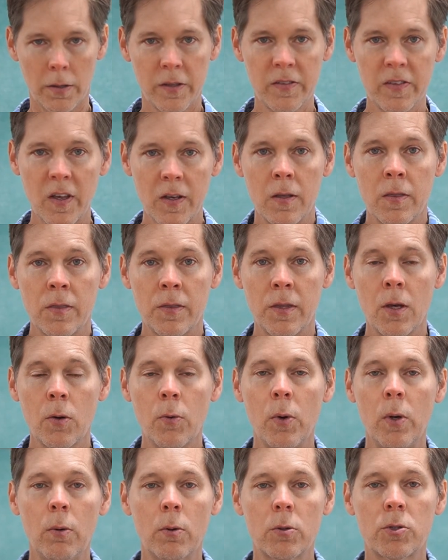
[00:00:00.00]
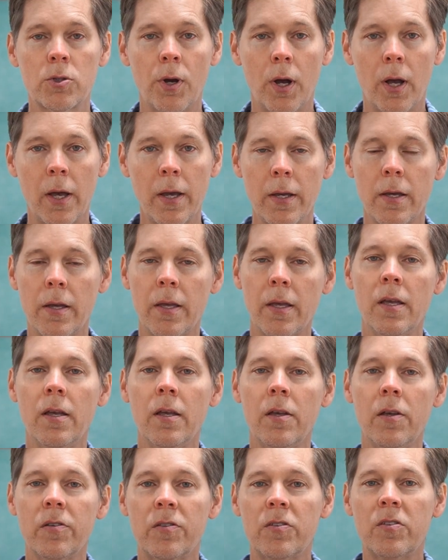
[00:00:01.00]
the second thing we will try
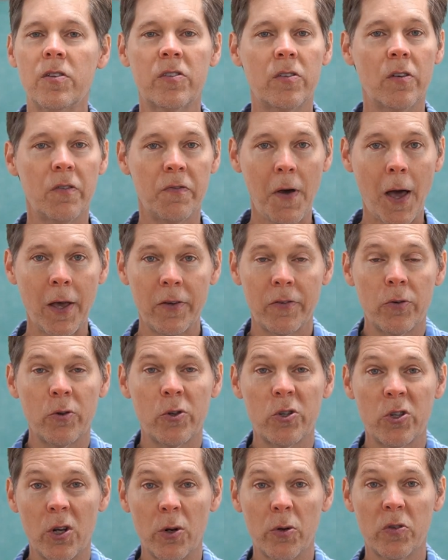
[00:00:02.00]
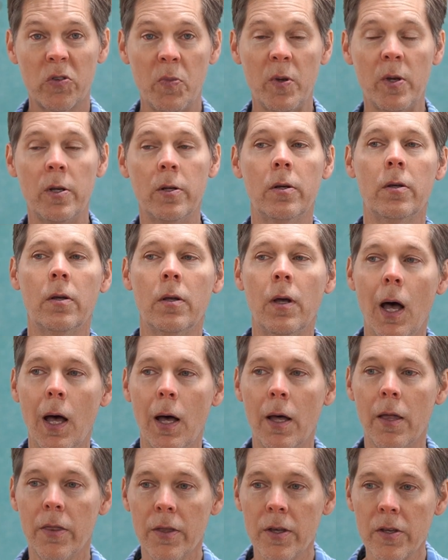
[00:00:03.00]
is just a faster shutter speed.
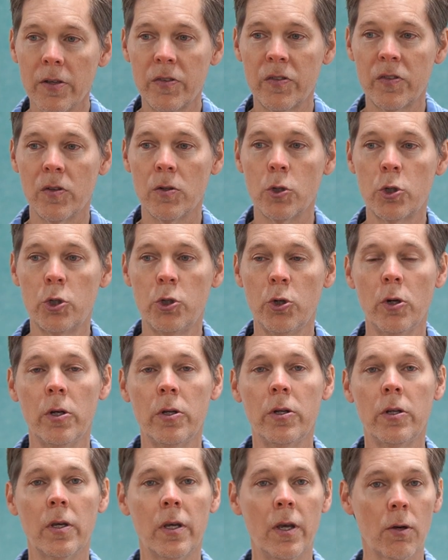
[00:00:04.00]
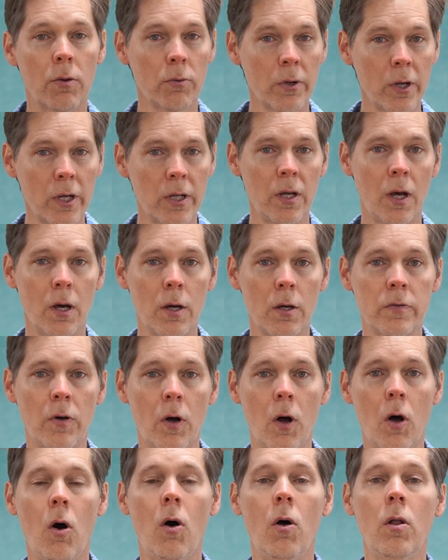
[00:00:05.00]
Uh, this should get rid of
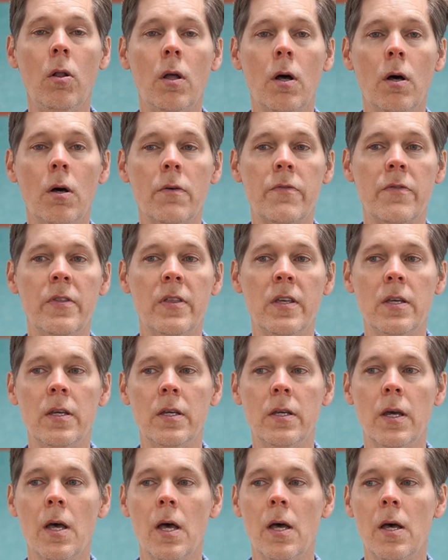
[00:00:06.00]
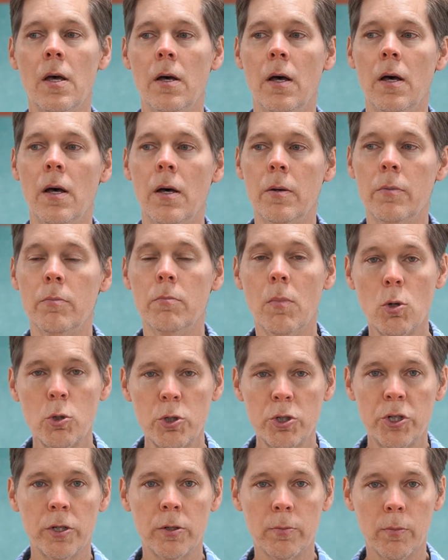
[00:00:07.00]
all of the uh,
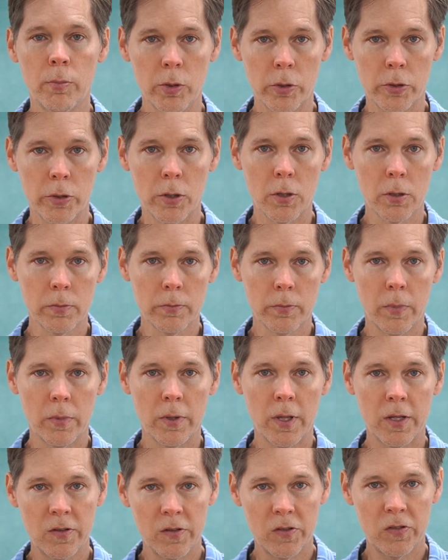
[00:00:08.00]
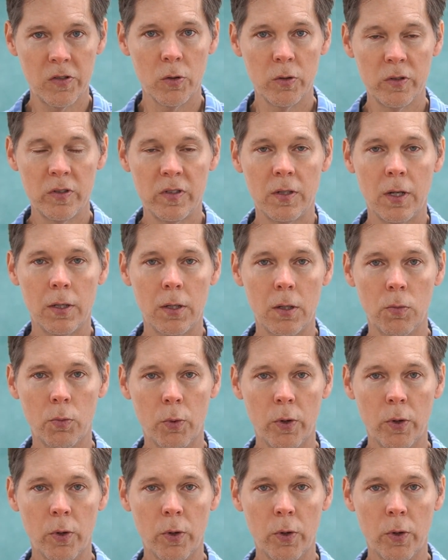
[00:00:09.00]
motion blur that's associated